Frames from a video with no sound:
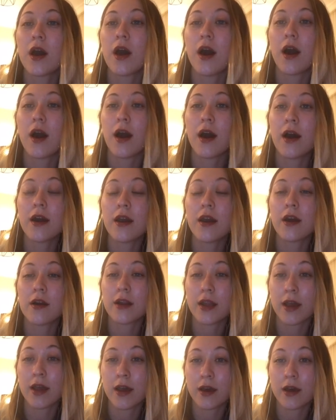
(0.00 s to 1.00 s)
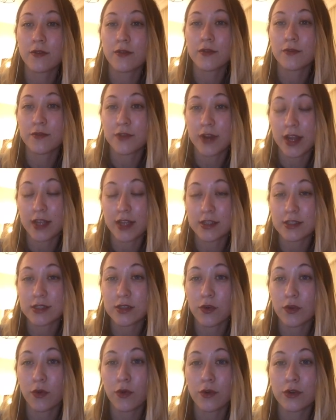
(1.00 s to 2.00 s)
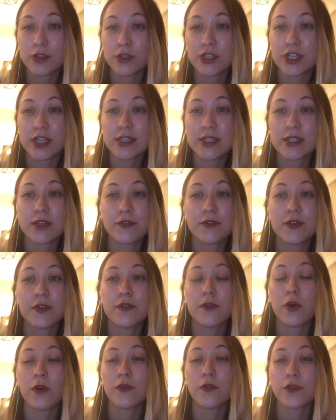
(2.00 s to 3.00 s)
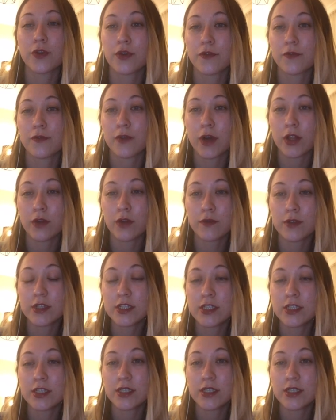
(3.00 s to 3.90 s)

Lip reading: IRL friends or just a few of your followers?